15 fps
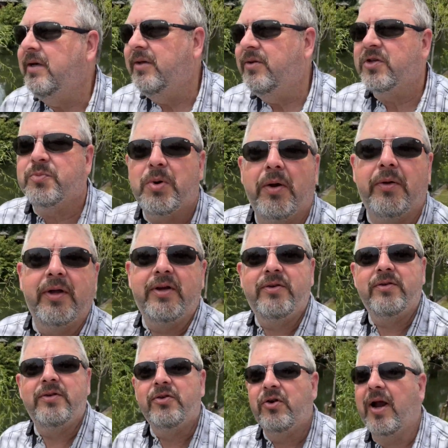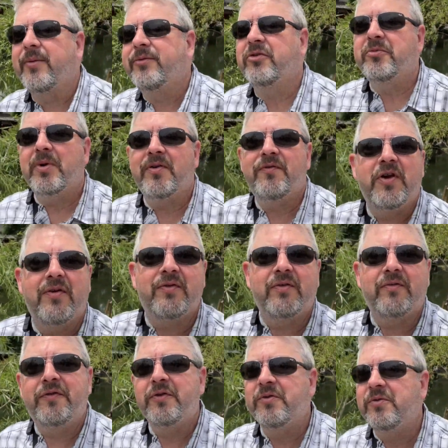Just probably grab some of my
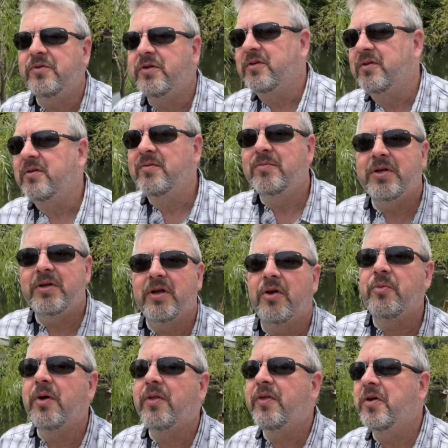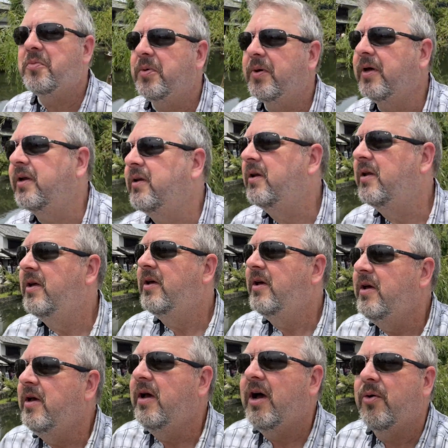favorite foods and be done with it. But
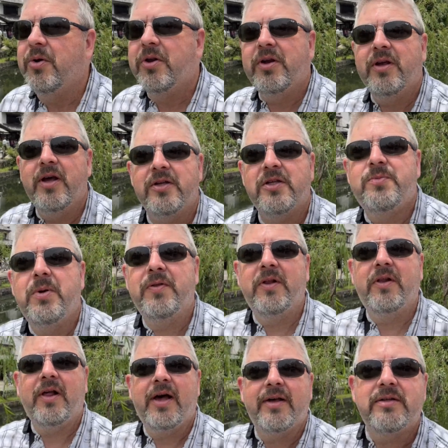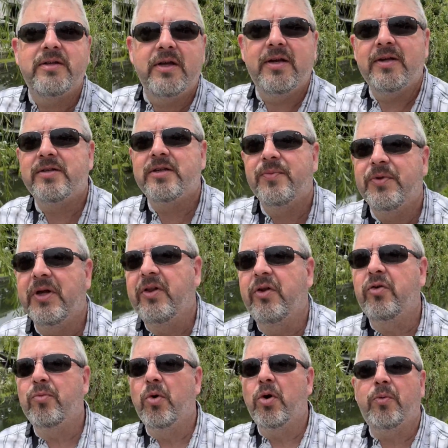I wanted to kind of spend the last day in something a
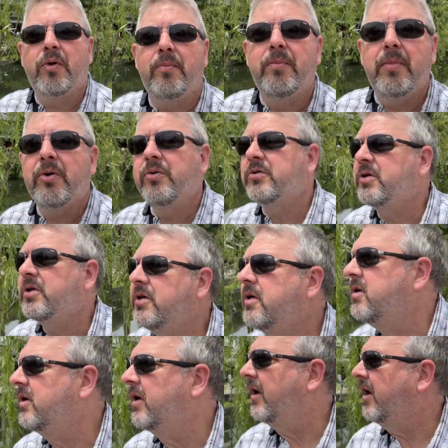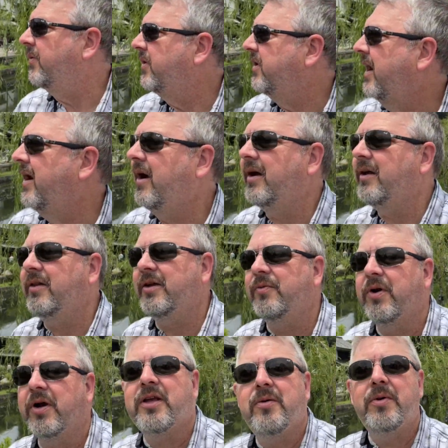little more remote, and I would highly
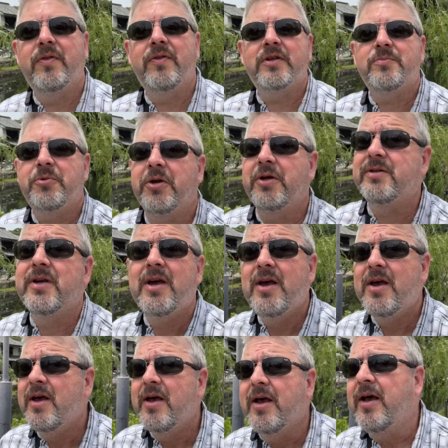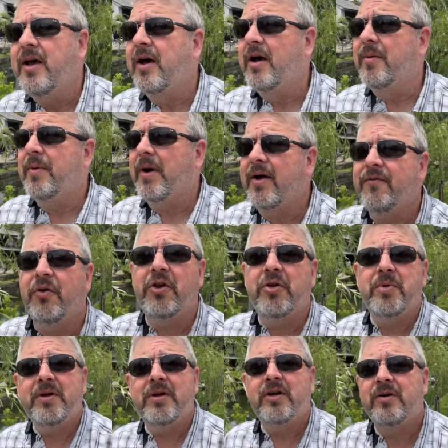recommend this place. I've only
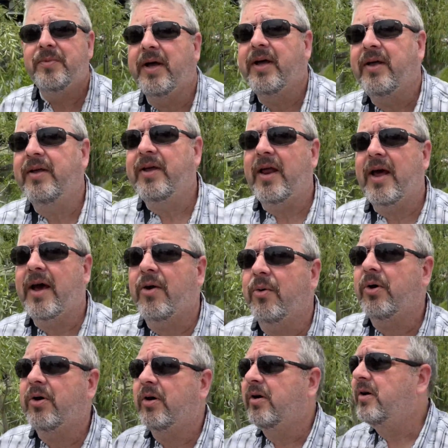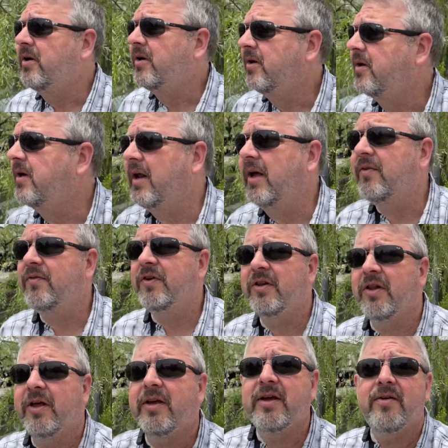been here about an hour, and I feel
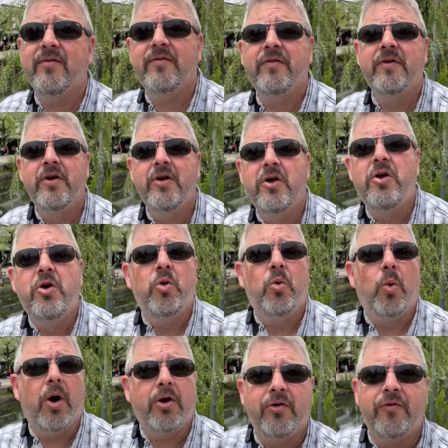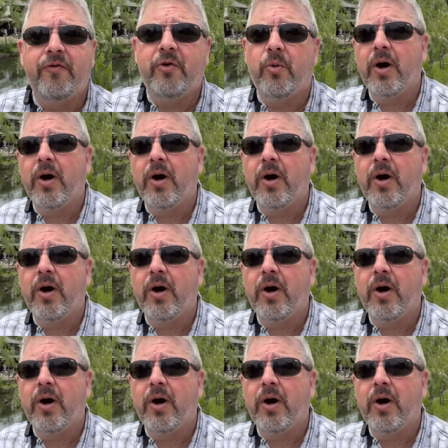like I've wandered for a